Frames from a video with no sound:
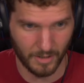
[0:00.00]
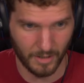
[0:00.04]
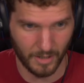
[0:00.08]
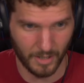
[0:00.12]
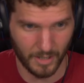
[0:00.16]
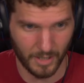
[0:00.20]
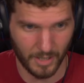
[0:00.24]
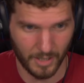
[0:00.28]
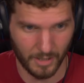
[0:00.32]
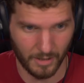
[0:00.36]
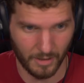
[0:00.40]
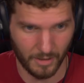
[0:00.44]

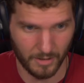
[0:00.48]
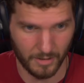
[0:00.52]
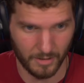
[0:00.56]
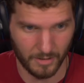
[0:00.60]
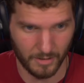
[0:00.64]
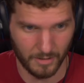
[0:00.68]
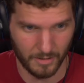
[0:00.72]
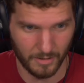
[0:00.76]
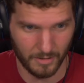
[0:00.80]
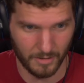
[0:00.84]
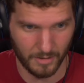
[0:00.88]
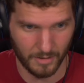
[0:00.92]
that
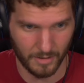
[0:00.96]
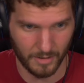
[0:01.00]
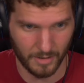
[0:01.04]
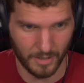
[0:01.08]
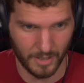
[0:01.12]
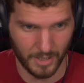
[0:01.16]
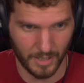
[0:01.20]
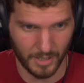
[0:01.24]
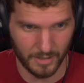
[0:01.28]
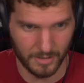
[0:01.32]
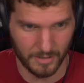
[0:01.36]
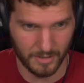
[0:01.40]
the
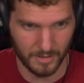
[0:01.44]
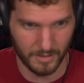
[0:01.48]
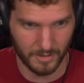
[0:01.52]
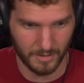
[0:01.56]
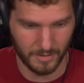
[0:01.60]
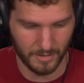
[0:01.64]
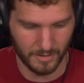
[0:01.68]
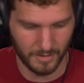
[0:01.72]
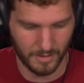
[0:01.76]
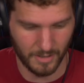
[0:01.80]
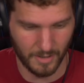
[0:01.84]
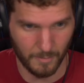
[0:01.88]
next
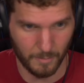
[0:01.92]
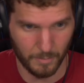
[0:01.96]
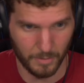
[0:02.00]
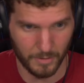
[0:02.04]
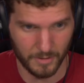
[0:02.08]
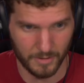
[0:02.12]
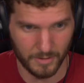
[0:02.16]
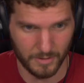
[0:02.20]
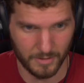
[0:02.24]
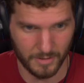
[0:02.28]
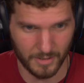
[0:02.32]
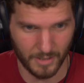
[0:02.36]

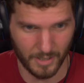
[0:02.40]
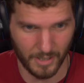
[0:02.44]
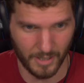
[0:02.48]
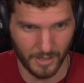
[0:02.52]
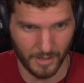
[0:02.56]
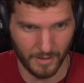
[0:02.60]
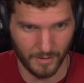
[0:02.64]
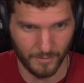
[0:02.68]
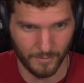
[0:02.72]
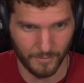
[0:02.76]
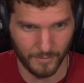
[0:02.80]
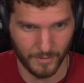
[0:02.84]
deepest
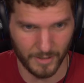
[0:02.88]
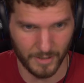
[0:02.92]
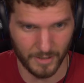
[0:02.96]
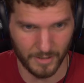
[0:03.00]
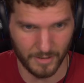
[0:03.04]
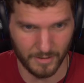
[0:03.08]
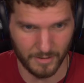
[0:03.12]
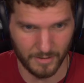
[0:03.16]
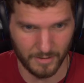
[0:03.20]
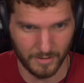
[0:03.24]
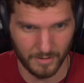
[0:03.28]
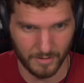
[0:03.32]
dive
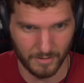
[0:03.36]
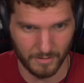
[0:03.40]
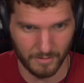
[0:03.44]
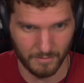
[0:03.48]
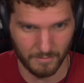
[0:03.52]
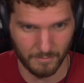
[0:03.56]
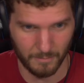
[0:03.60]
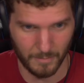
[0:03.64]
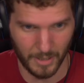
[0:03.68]
is